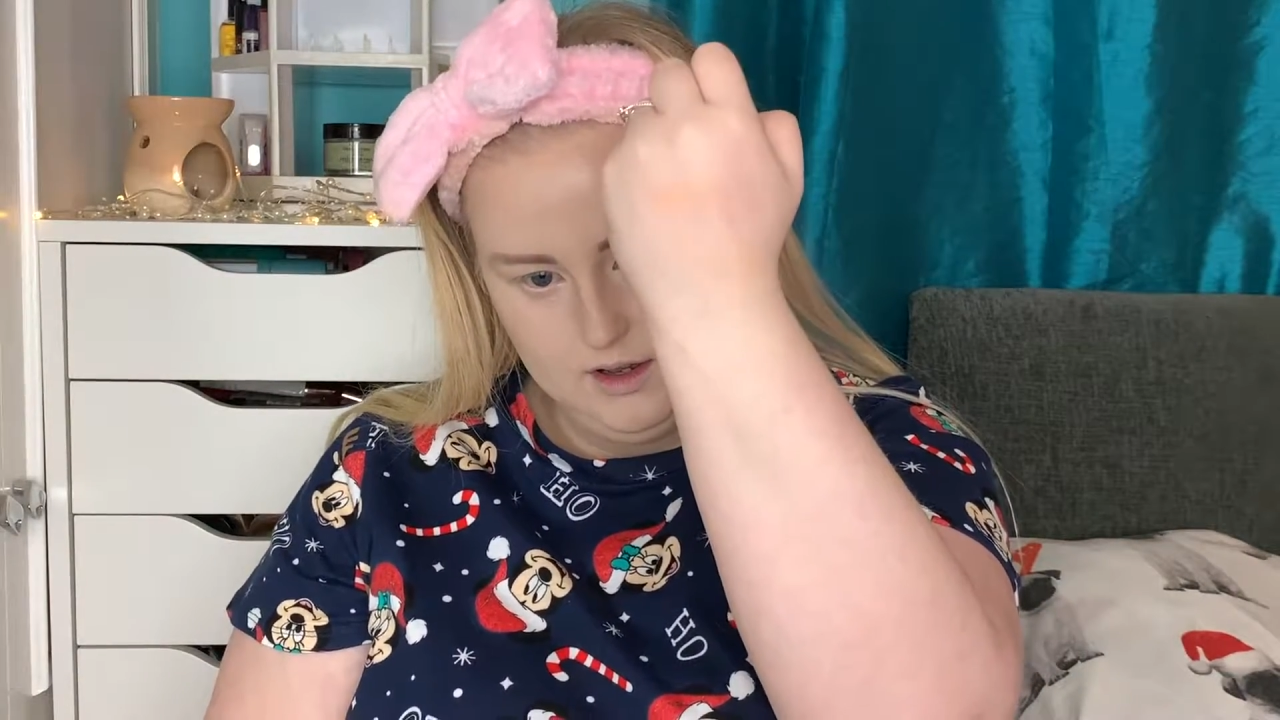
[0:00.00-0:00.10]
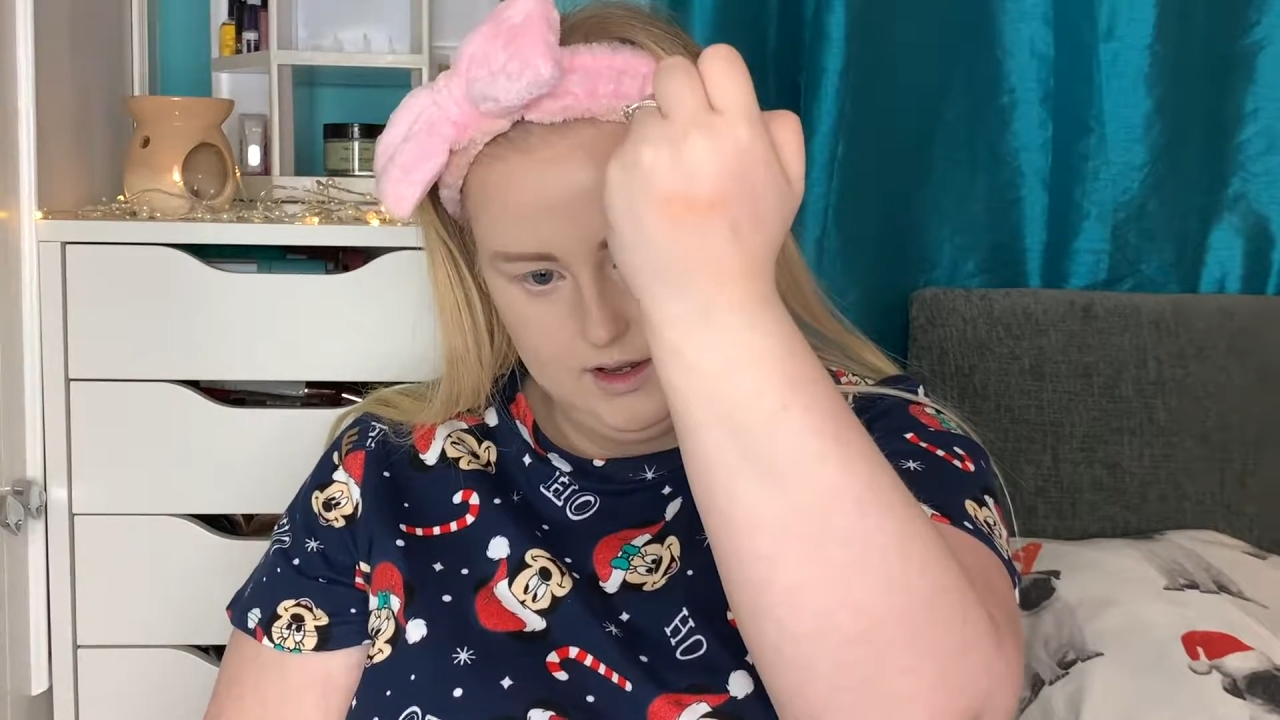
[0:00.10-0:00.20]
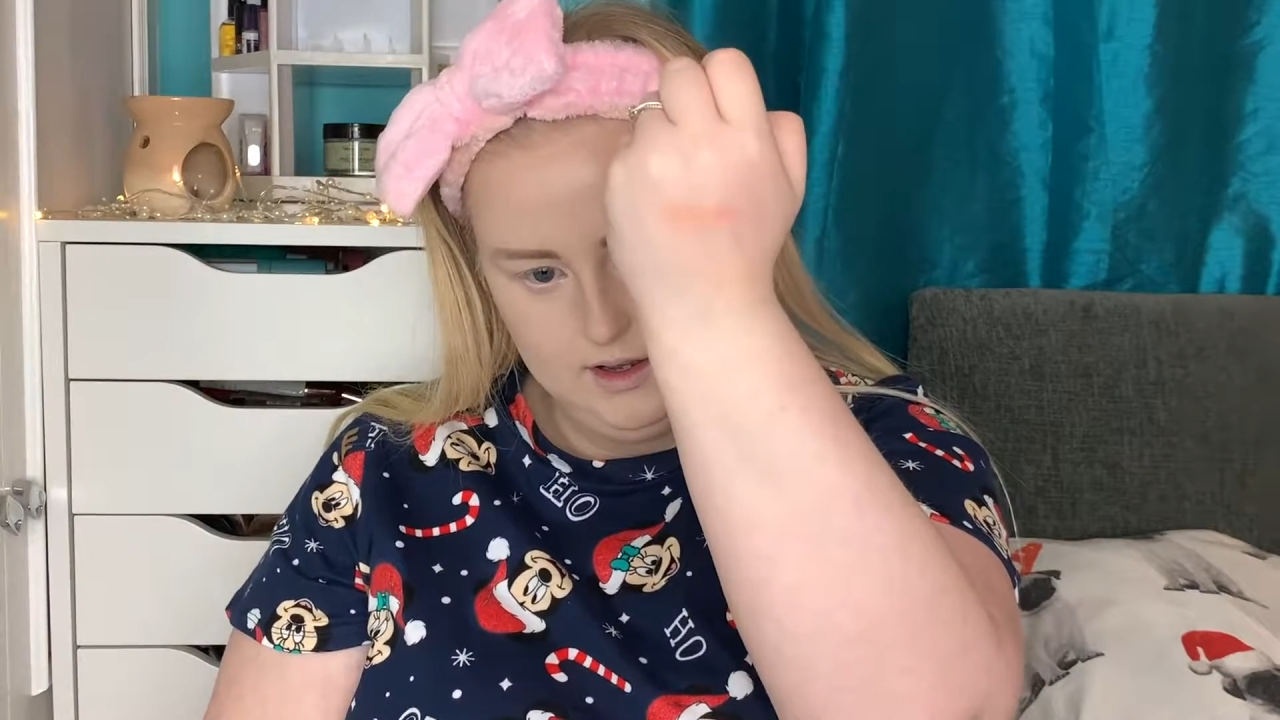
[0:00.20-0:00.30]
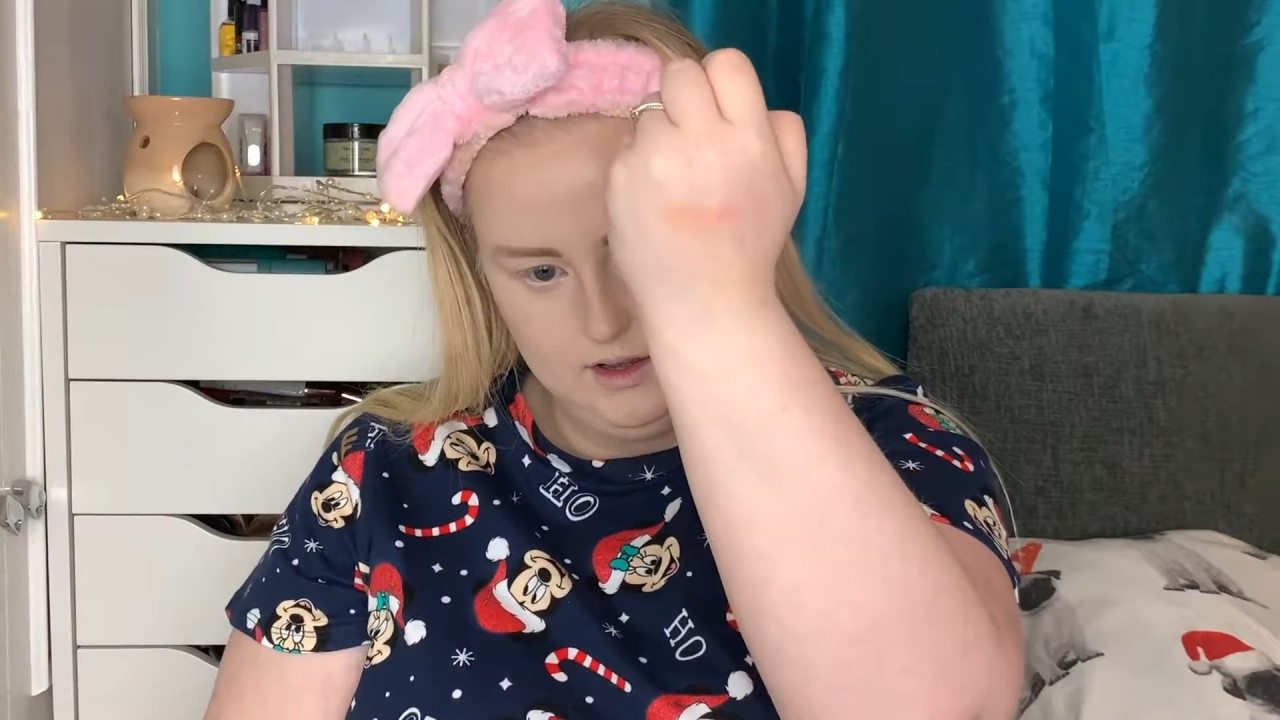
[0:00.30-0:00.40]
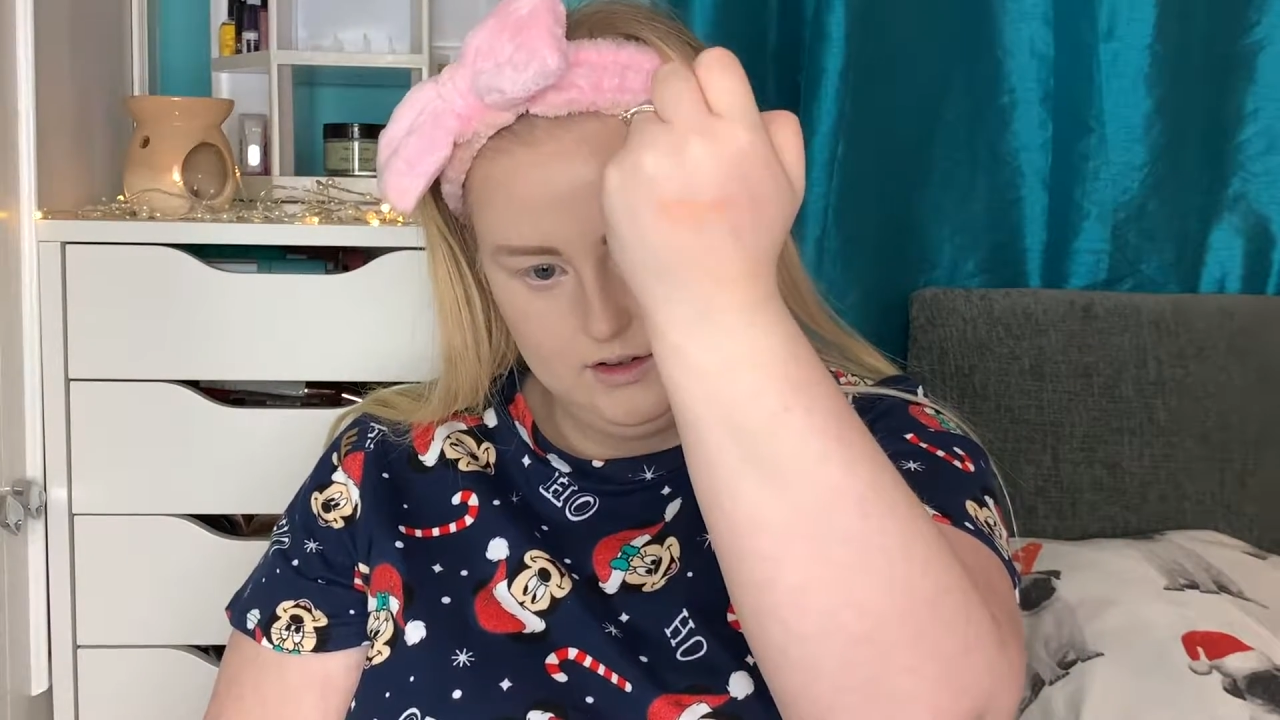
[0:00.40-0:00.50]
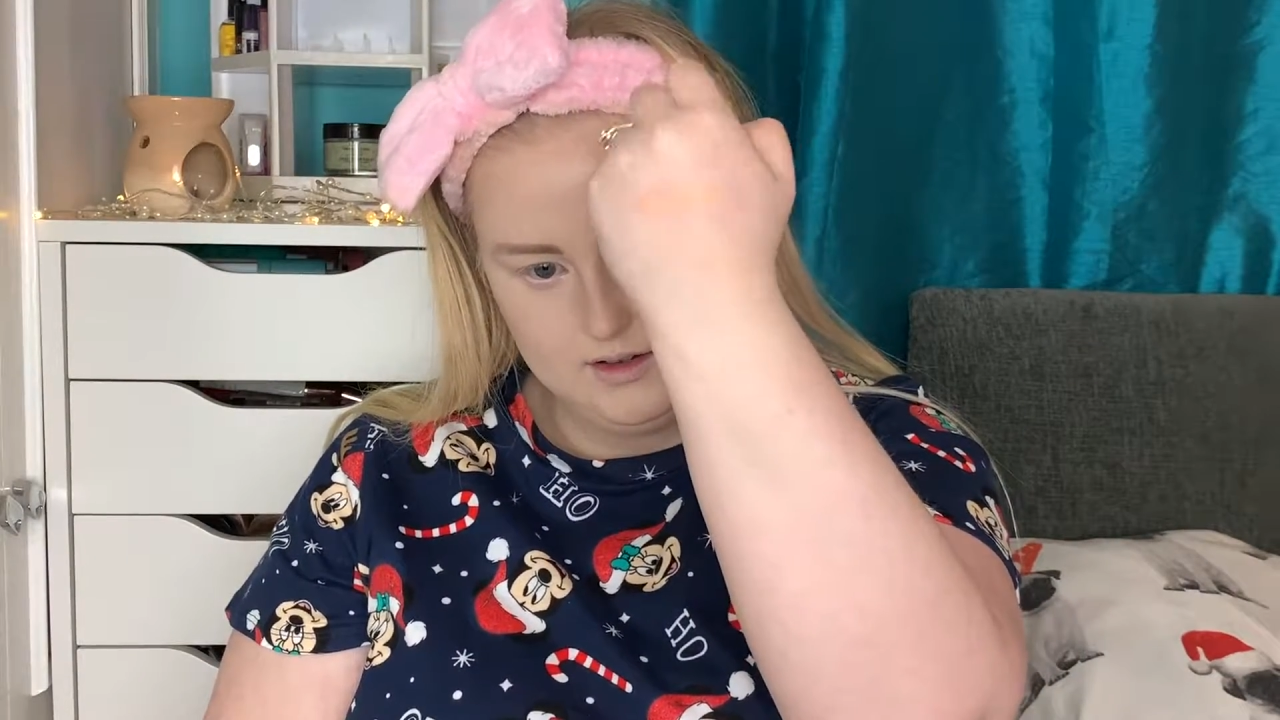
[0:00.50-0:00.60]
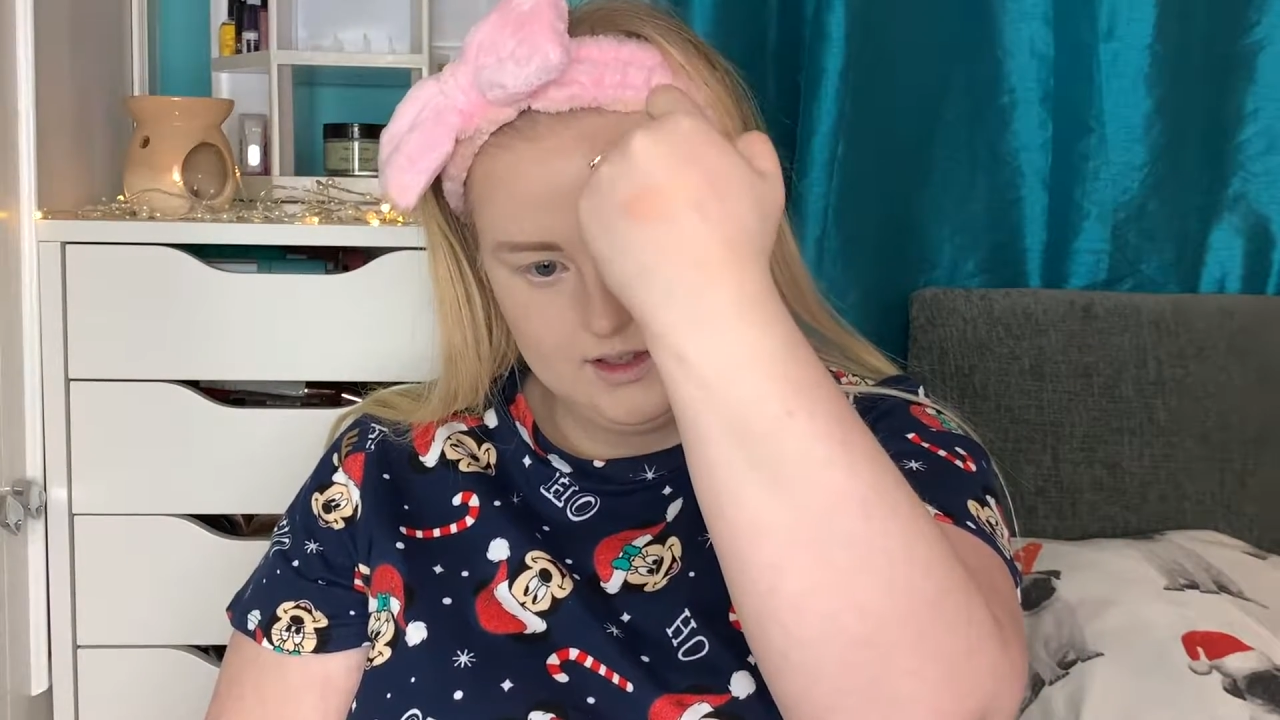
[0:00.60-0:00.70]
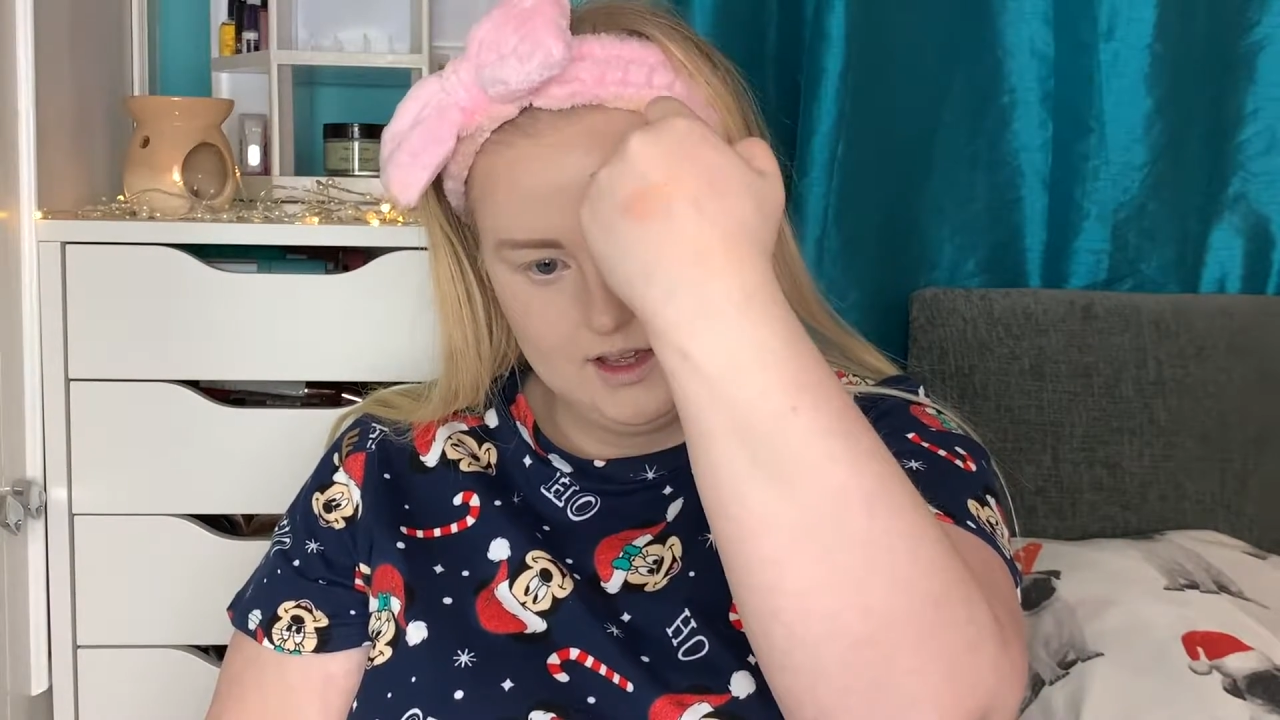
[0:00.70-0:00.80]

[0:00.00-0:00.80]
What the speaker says: it looks